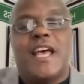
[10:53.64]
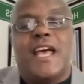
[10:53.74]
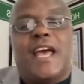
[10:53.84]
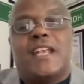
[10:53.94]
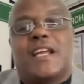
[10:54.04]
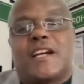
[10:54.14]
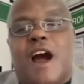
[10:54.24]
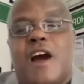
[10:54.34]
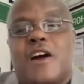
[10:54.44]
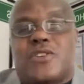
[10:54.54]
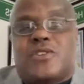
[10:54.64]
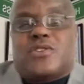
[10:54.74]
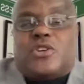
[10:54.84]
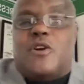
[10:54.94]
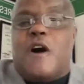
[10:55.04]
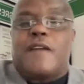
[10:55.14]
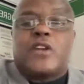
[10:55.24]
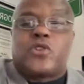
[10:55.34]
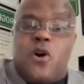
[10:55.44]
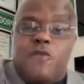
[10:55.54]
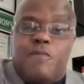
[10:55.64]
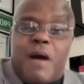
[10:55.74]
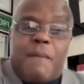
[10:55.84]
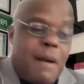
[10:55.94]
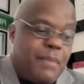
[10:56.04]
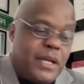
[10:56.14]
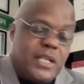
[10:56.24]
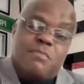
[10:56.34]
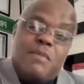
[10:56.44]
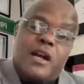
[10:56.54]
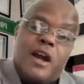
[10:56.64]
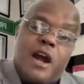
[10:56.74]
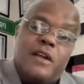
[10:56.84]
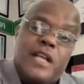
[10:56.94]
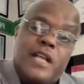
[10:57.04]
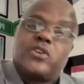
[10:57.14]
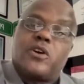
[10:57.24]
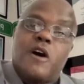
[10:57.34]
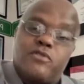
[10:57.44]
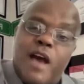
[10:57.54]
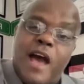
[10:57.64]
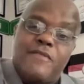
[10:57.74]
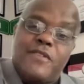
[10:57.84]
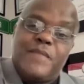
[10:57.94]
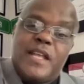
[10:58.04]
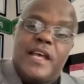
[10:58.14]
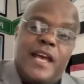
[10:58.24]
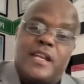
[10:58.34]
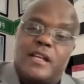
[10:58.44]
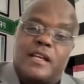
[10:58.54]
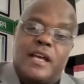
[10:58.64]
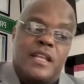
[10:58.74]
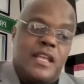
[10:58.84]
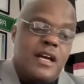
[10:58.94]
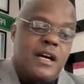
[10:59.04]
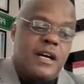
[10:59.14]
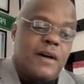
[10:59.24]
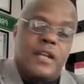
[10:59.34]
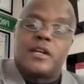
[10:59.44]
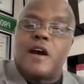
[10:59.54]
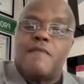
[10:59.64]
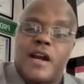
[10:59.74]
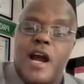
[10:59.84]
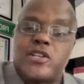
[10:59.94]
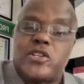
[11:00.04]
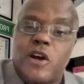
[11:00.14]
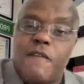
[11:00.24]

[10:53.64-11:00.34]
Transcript: And the cars took off. They drove. My buddies in my car, they took off driving, and the undercover car took off